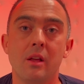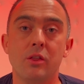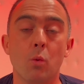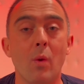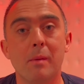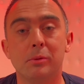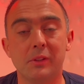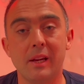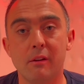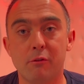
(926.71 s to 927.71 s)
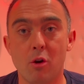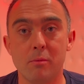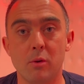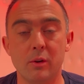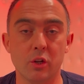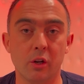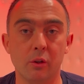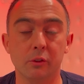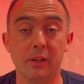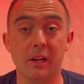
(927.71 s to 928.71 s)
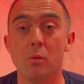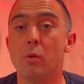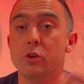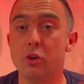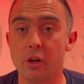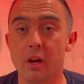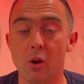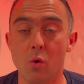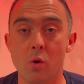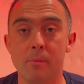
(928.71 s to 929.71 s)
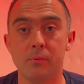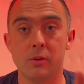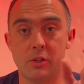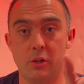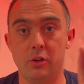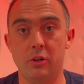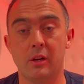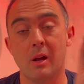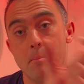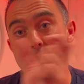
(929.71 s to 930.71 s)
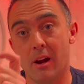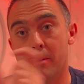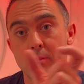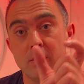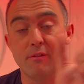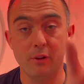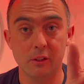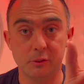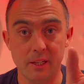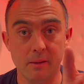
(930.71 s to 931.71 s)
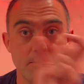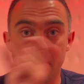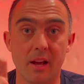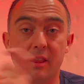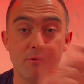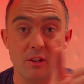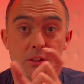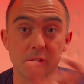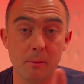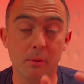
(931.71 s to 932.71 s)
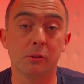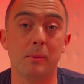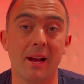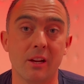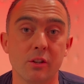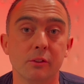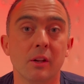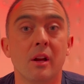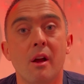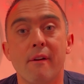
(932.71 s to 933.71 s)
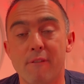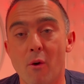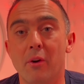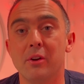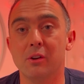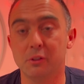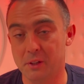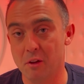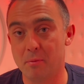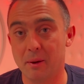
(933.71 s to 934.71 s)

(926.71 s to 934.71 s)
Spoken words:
the website from Norwegian Cruise Line where you can go to compare the Free at Sea and the Free at Sea Plus packages for yourself.